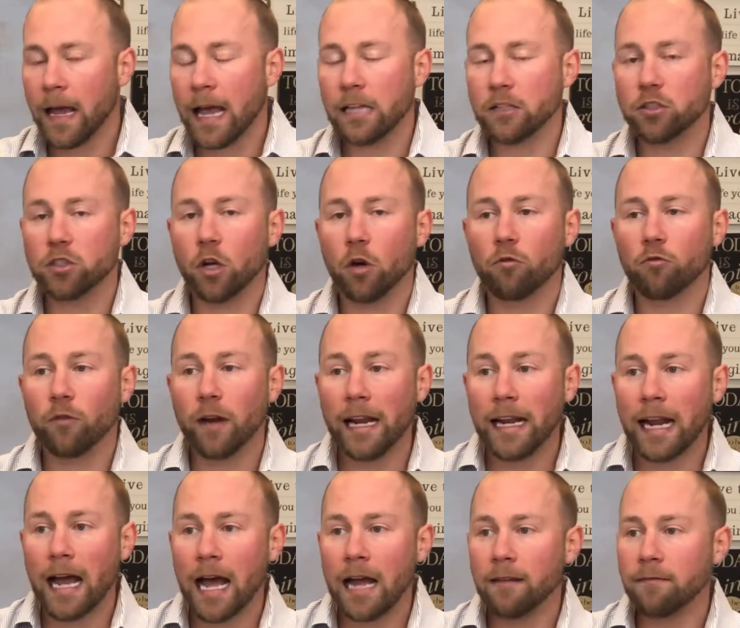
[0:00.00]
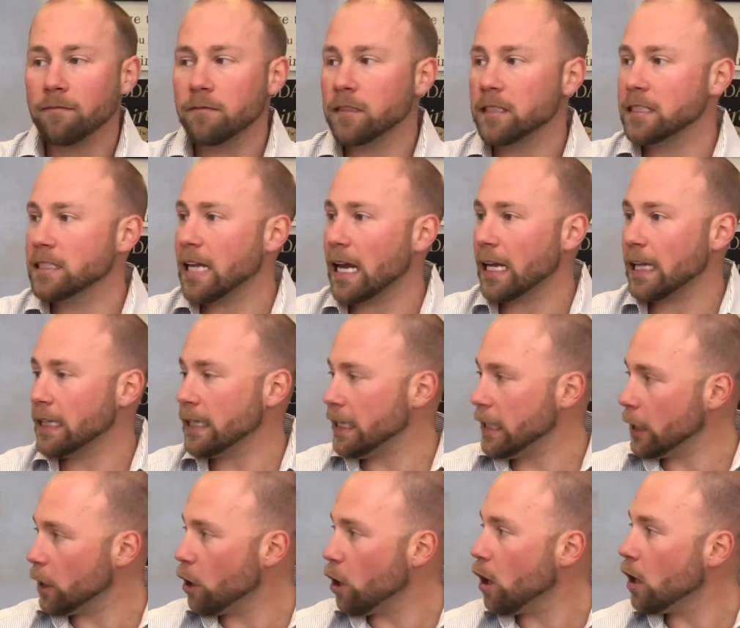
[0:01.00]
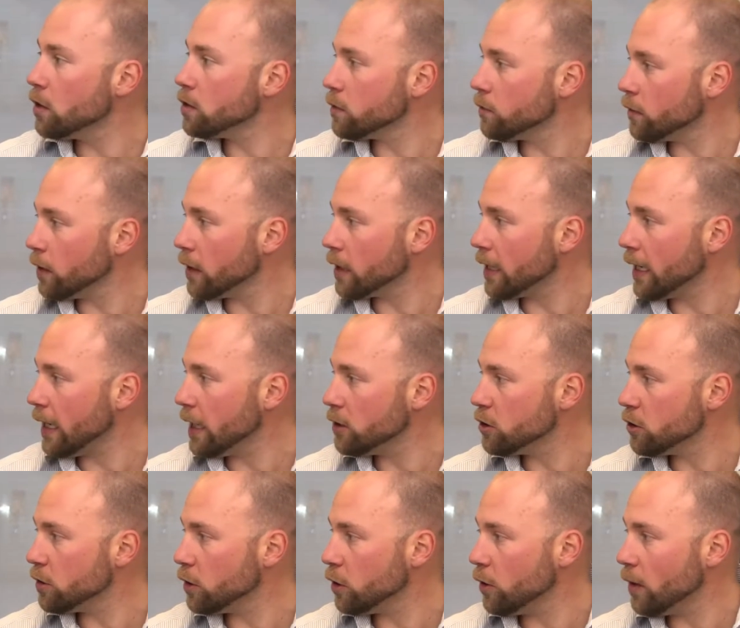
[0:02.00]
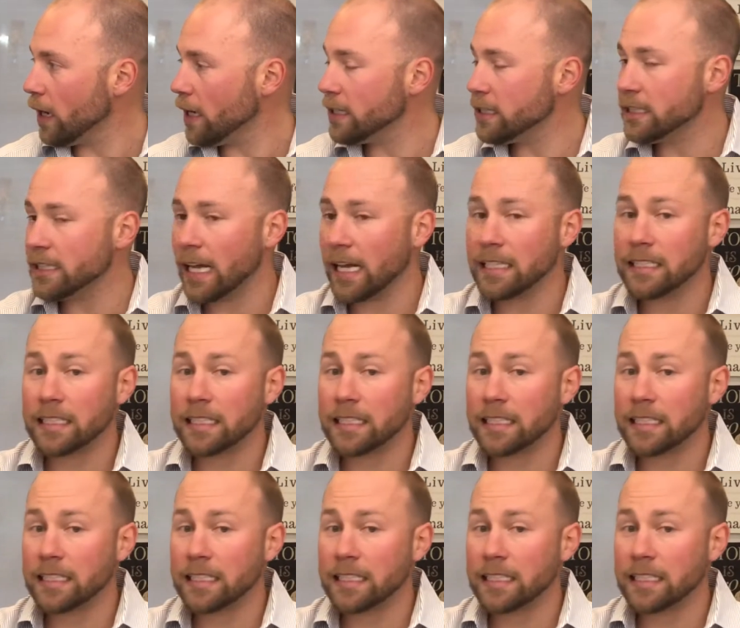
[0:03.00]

And so radon, second leading cause of lung cancer in the United States.